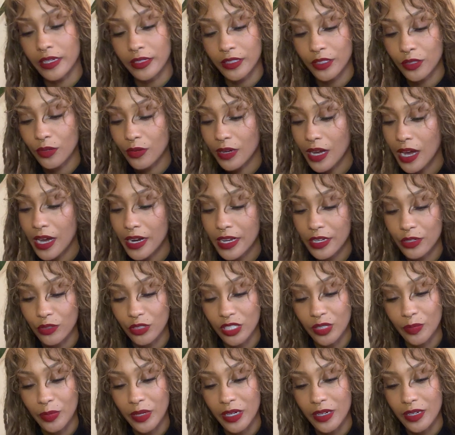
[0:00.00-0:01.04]
So God, angel,
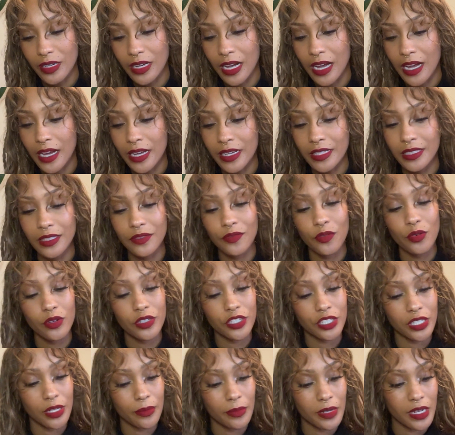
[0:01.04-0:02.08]
spirit guides for
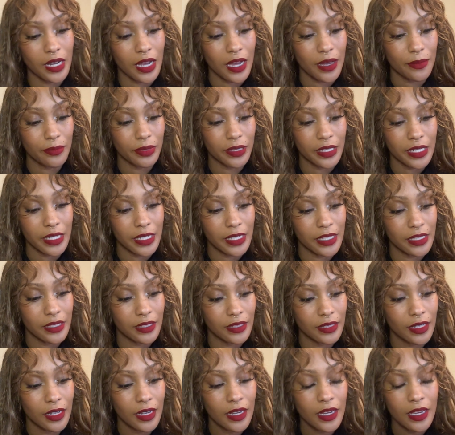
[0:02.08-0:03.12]
Gemini, please